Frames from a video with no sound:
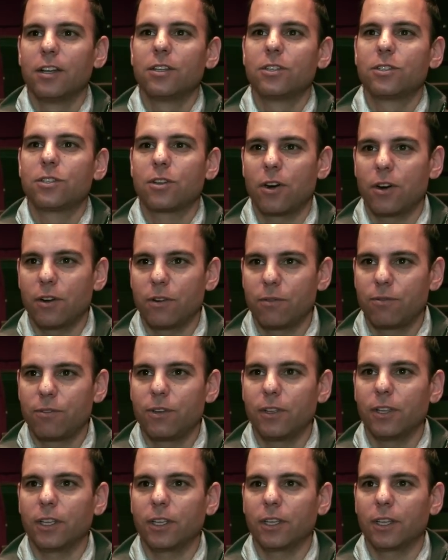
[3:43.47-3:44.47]
started
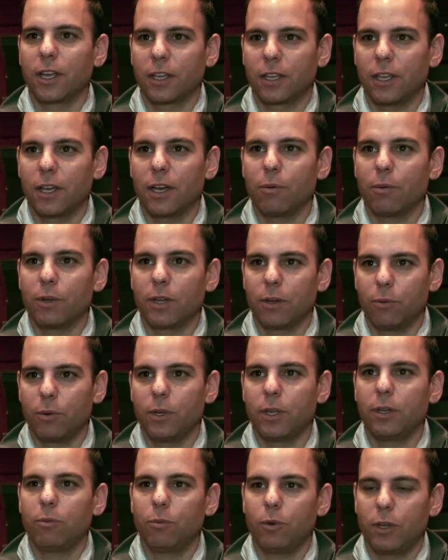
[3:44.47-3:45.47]
feeling like, yeah, we,
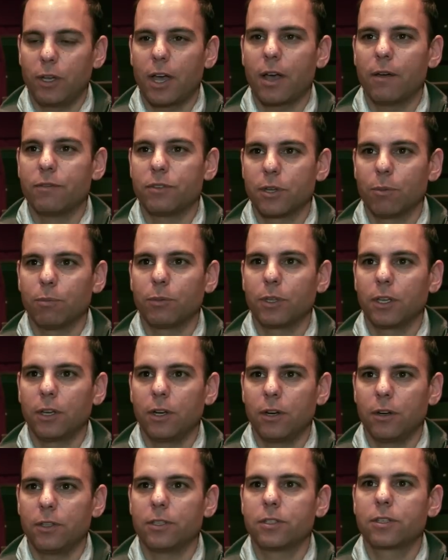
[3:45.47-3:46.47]
we, we have something
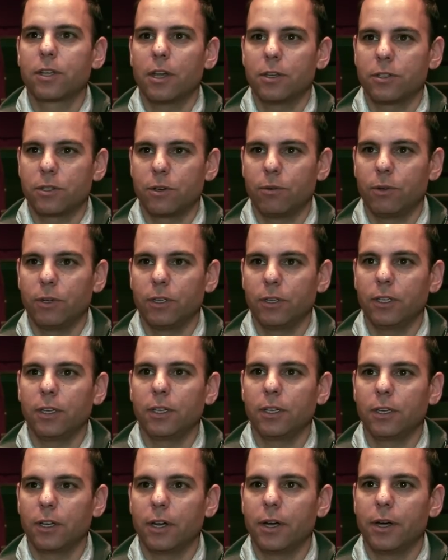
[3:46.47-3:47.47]
here. These guys are
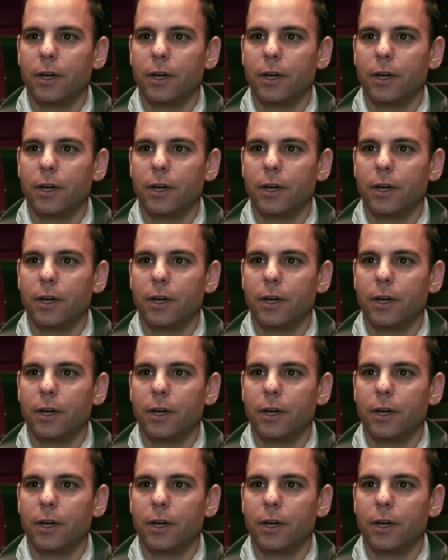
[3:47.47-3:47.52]
really.